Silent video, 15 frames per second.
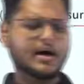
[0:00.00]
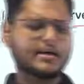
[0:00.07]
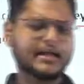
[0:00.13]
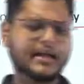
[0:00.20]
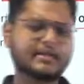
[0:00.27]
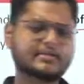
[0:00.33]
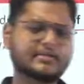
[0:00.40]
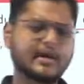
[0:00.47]

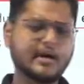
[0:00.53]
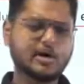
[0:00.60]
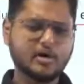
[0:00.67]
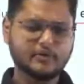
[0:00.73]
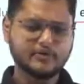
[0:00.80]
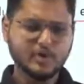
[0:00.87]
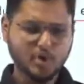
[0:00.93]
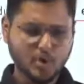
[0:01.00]
takes care
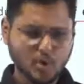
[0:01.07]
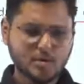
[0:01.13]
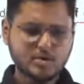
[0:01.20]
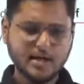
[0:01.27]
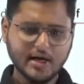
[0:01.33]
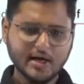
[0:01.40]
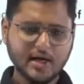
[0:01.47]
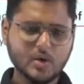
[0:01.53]
of the rules
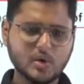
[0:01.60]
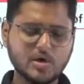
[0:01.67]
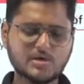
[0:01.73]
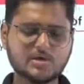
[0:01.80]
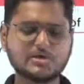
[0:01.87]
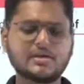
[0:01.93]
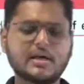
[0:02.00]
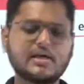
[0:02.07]
and
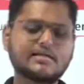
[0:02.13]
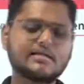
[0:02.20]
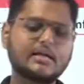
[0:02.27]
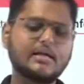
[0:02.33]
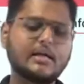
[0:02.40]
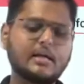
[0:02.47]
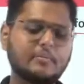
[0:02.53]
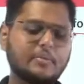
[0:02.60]
regulations. There is a
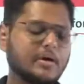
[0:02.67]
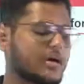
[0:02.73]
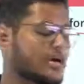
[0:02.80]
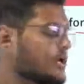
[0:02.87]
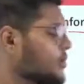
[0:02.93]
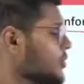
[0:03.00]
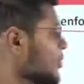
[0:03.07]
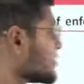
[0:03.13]
team
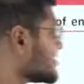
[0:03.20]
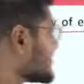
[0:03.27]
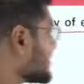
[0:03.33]
here which